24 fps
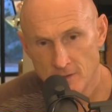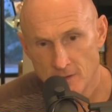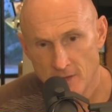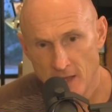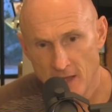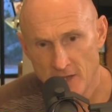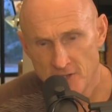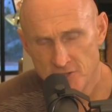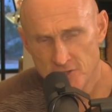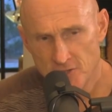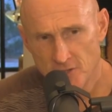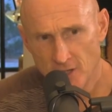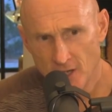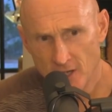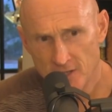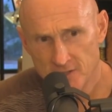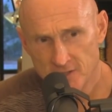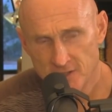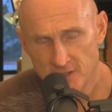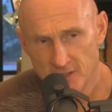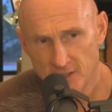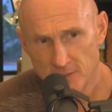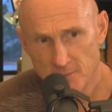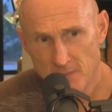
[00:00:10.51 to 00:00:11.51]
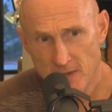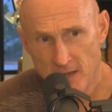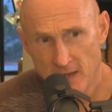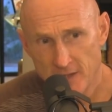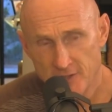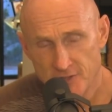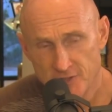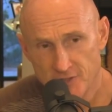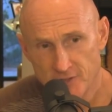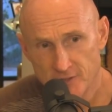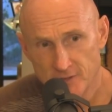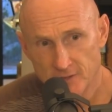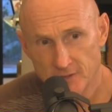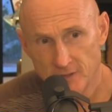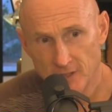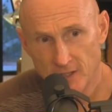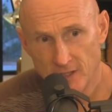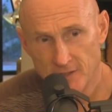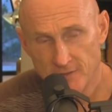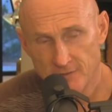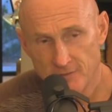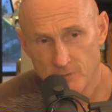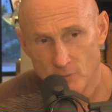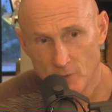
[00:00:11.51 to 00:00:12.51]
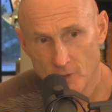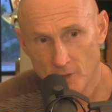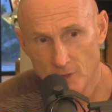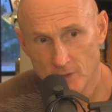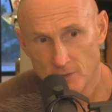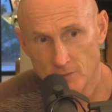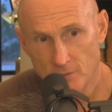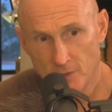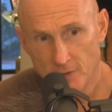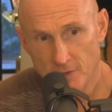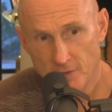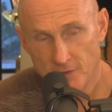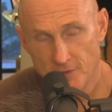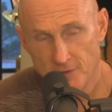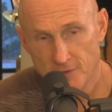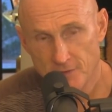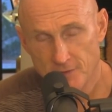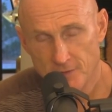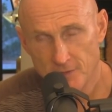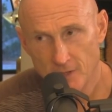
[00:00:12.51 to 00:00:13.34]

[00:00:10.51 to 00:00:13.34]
As you guys can imagine, I've worked with